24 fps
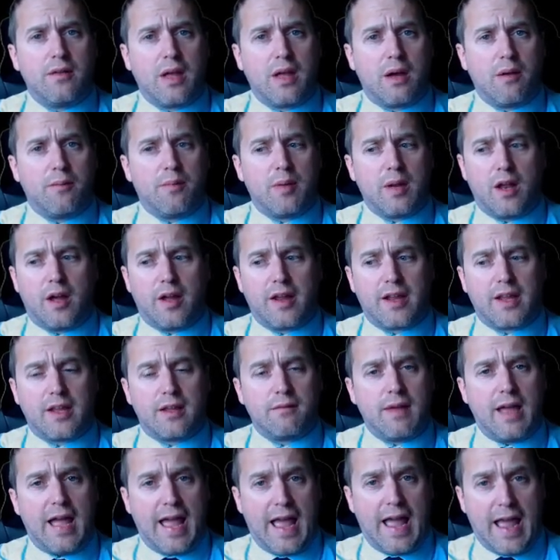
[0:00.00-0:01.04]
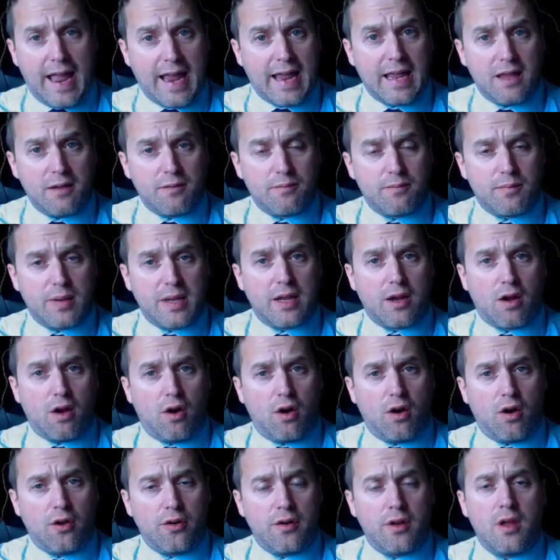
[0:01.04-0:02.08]
that would be like A being
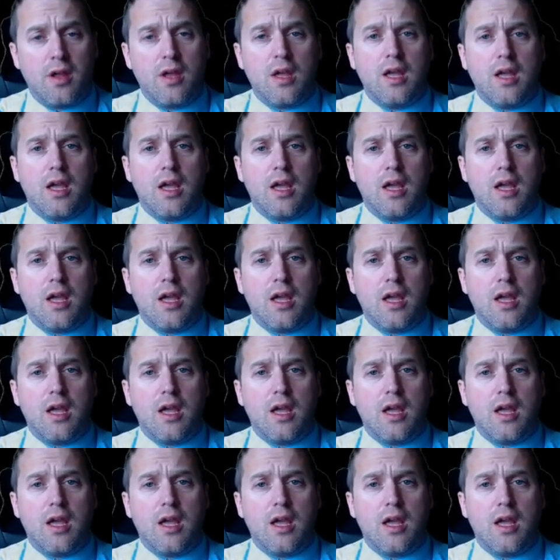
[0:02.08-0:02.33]
on,